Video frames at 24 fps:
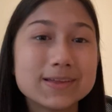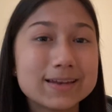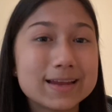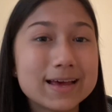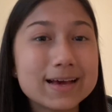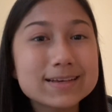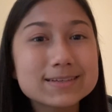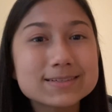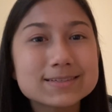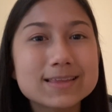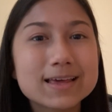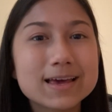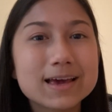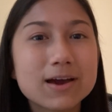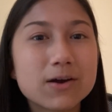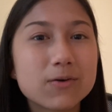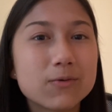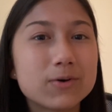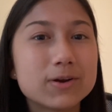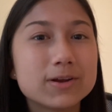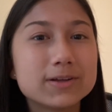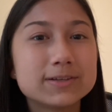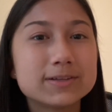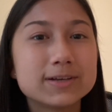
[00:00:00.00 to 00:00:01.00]
next thing I
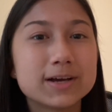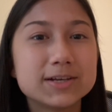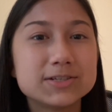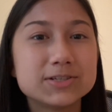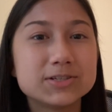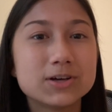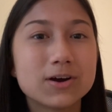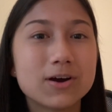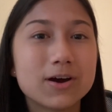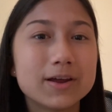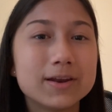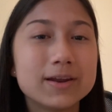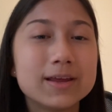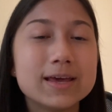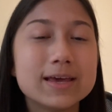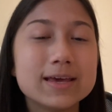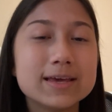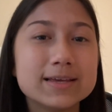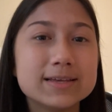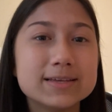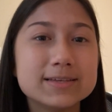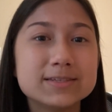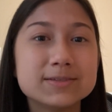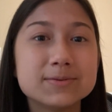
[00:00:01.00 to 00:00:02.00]
want to touch on
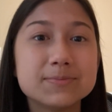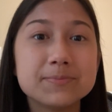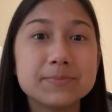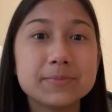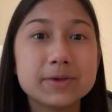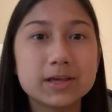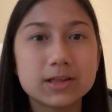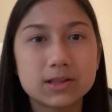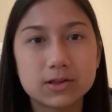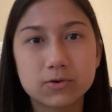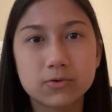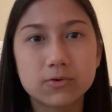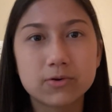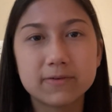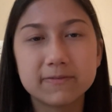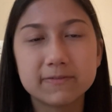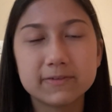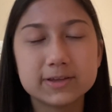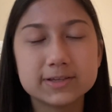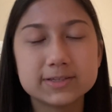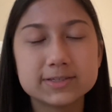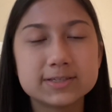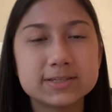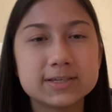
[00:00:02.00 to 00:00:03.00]
is meal
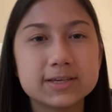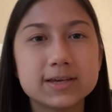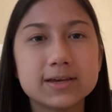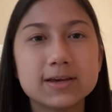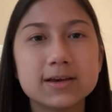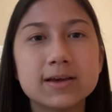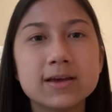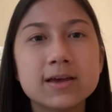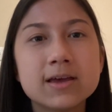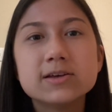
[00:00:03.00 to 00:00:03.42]
equivalency.